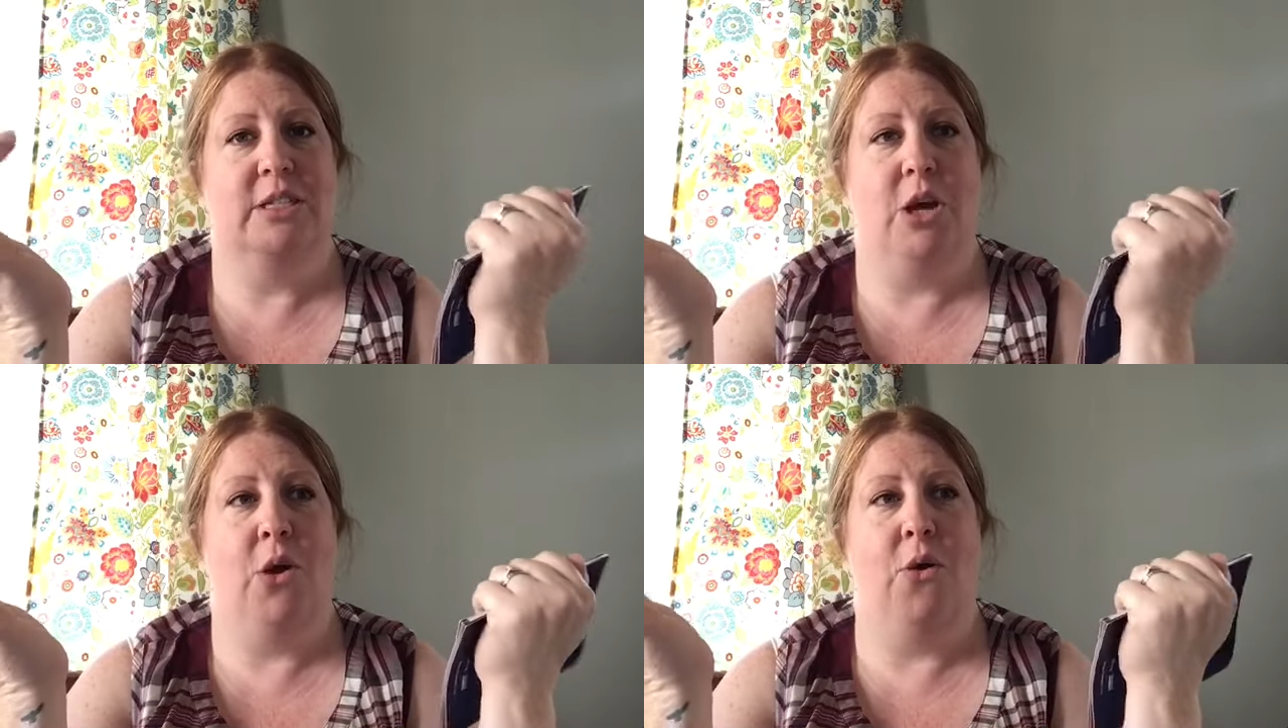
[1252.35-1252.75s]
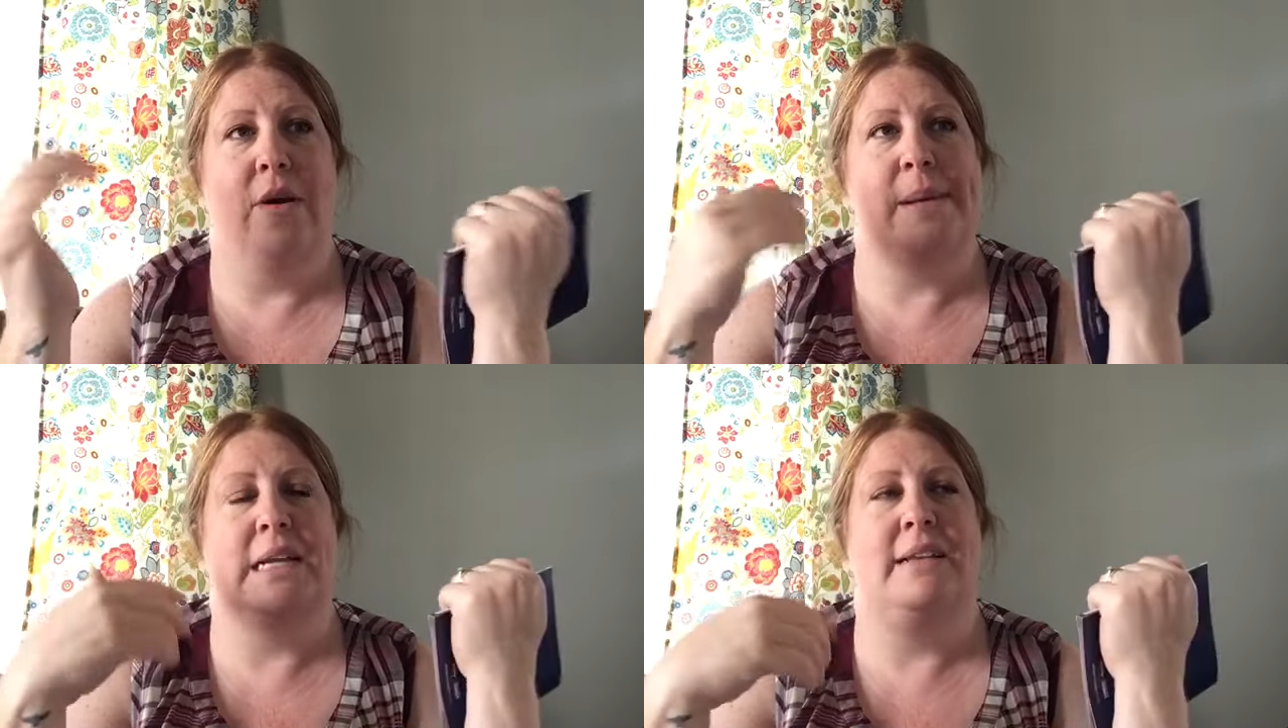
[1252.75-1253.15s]
So
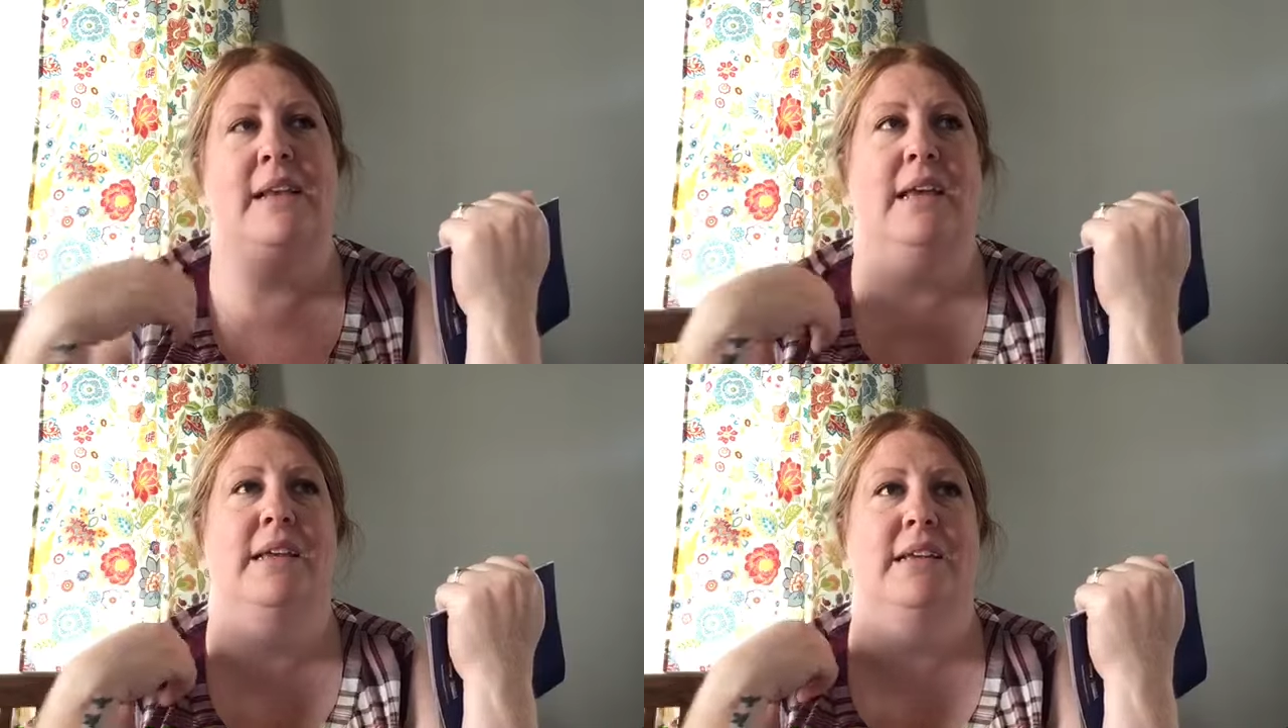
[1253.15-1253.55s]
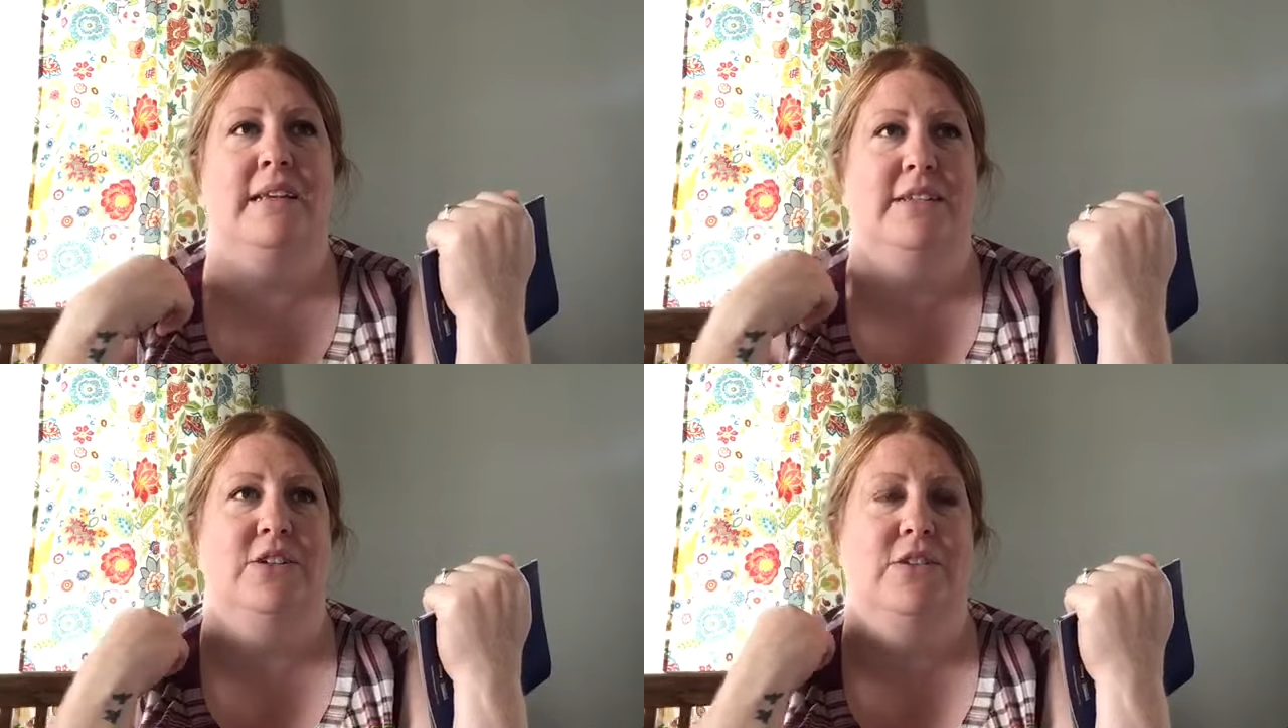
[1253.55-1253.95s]
I mean,
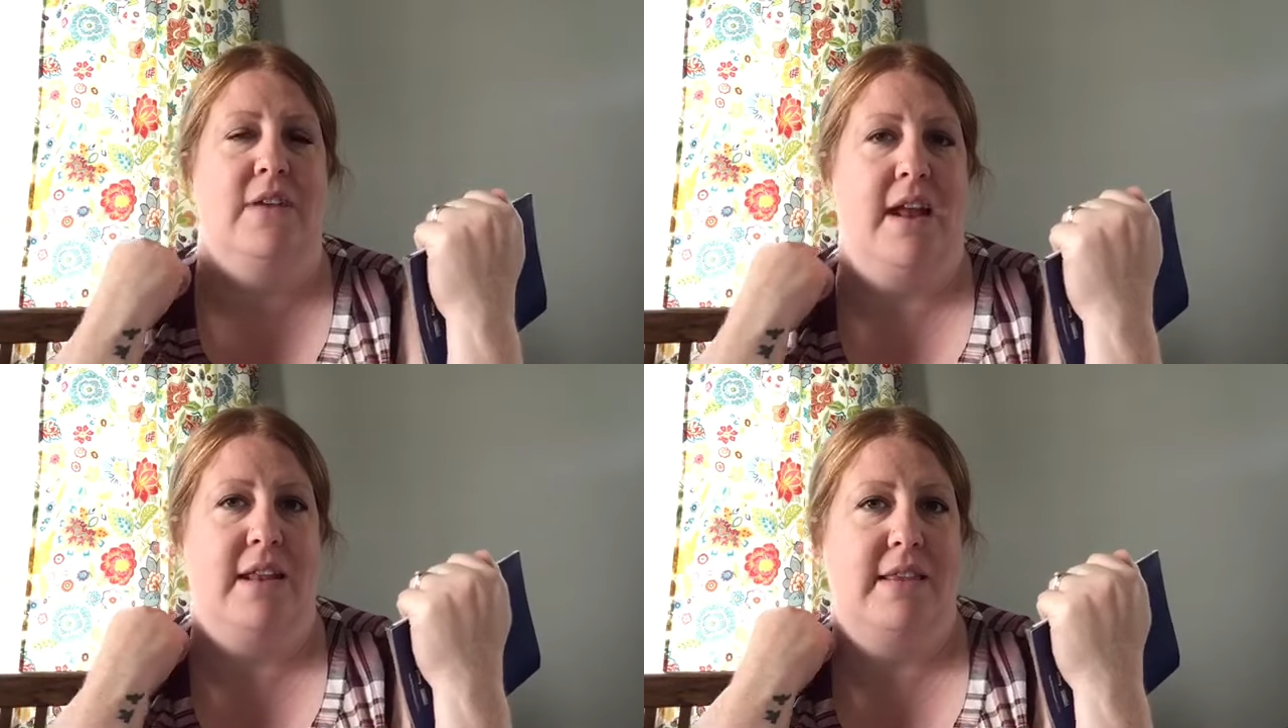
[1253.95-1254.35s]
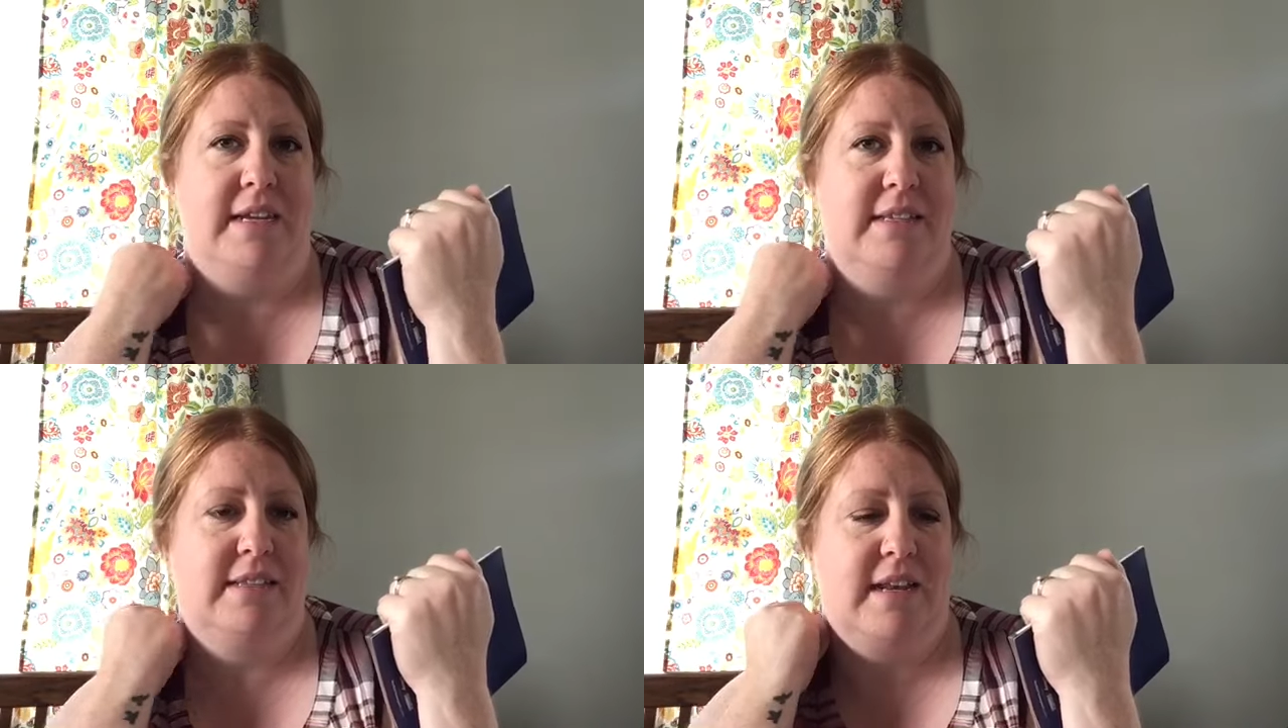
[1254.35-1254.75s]
you start to run out of
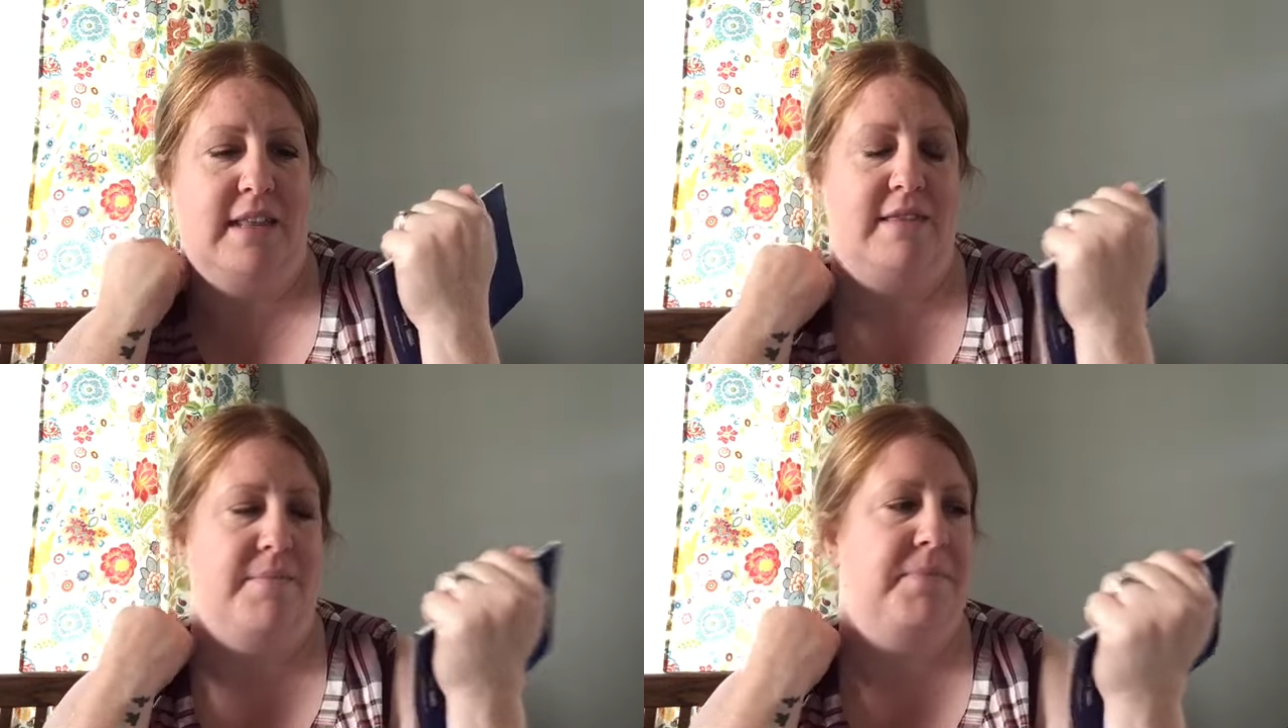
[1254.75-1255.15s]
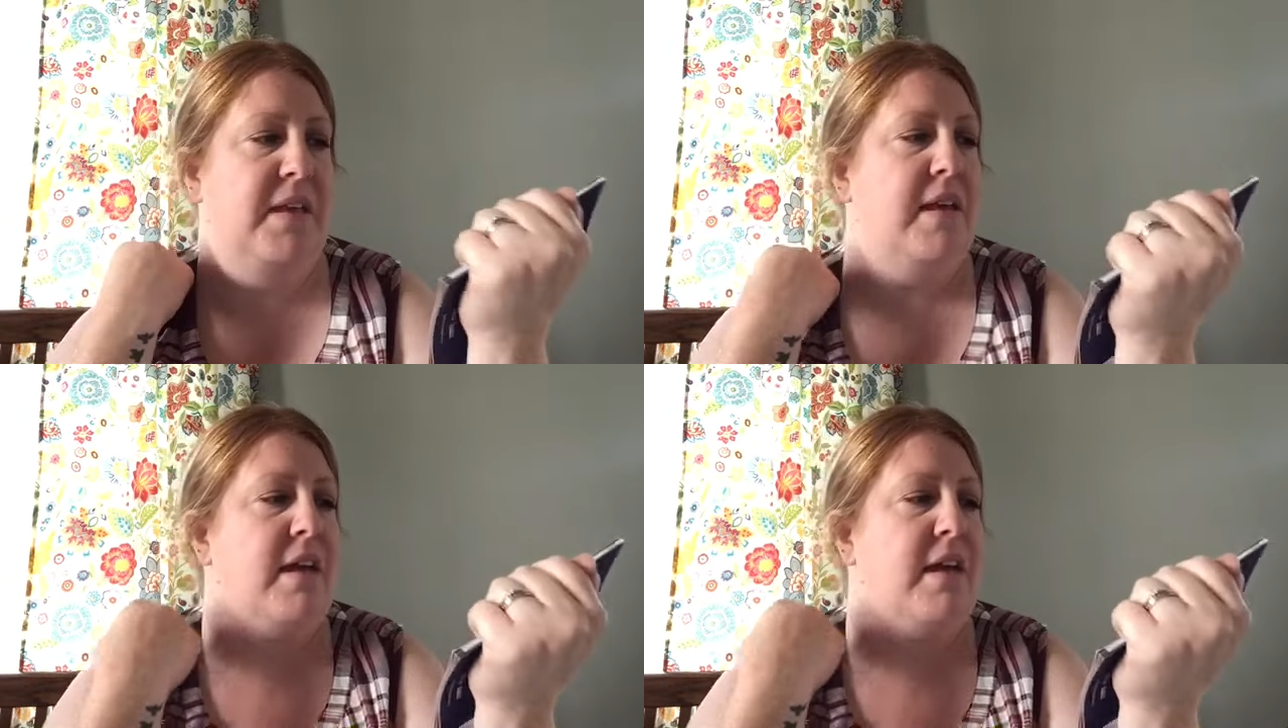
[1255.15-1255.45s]
things to knit them.